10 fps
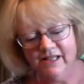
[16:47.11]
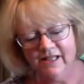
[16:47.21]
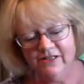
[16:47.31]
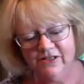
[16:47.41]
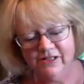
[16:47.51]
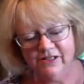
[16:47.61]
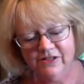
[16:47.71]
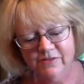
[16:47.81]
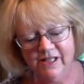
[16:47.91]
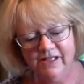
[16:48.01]
that just the
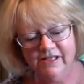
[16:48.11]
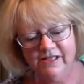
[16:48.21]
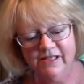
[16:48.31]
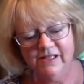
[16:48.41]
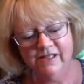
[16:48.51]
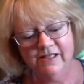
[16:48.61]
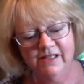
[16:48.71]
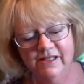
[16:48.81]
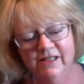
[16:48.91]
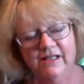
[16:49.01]
sweetest?
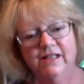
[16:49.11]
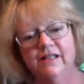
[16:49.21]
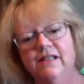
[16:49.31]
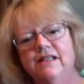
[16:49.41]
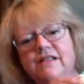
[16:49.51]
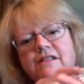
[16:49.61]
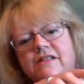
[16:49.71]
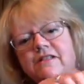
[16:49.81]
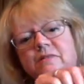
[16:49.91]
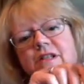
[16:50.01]
And this is
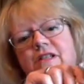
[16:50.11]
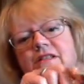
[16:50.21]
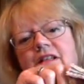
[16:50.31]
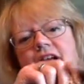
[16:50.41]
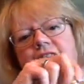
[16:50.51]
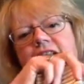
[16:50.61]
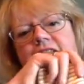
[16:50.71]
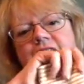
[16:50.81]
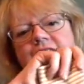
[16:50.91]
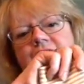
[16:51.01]
going to be the
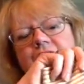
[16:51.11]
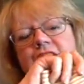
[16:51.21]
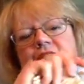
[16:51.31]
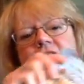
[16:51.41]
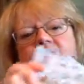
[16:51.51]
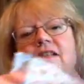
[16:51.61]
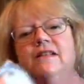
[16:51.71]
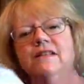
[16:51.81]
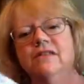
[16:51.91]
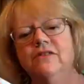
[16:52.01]
lining.
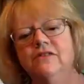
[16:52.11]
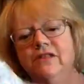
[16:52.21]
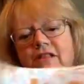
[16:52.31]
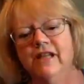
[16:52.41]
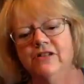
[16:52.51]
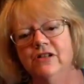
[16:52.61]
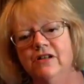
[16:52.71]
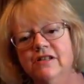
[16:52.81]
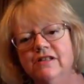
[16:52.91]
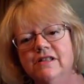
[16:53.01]
Cute little
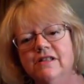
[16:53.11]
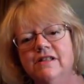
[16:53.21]
hedgehogs.